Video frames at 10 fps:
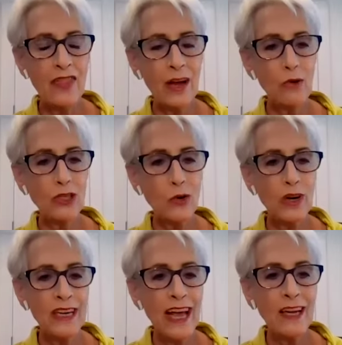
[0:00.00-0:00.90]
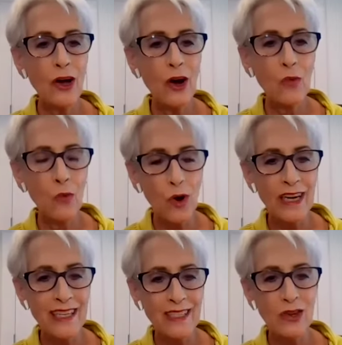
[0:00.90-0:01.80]
There were tornado
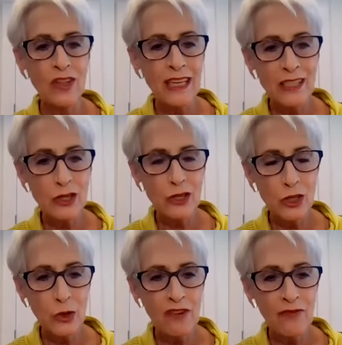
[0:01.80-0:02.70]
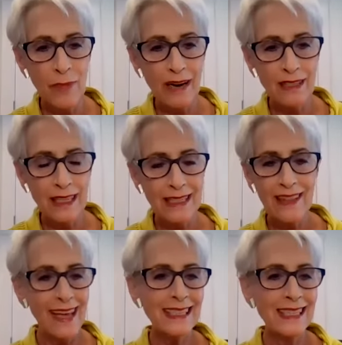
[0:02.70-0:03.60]
warnings on the eastern shore of Maryland.
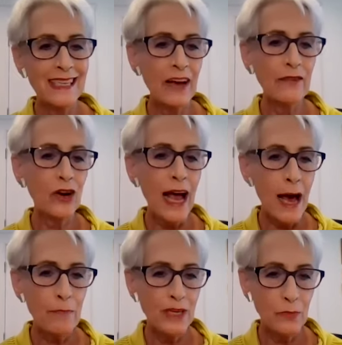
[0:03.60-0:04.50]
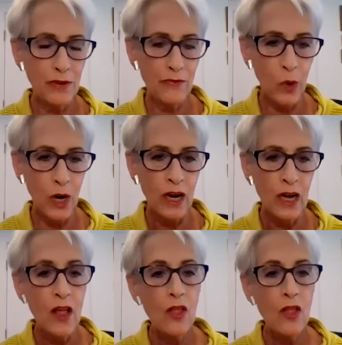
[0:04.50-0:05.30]
That's never happened before.